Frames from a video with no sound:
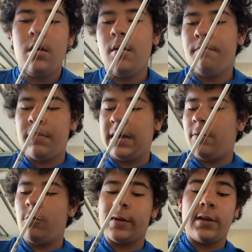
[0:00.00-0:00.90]
But
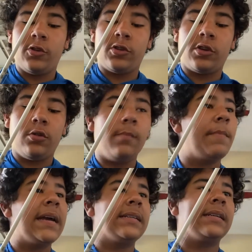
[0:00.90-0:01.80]
we're going to just do the
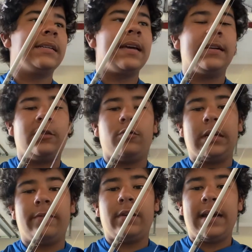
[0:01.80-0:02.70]
basic Texas
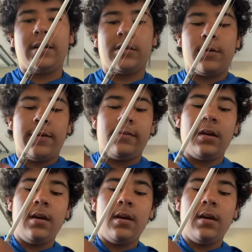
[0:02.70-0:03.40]
rig for now. So we've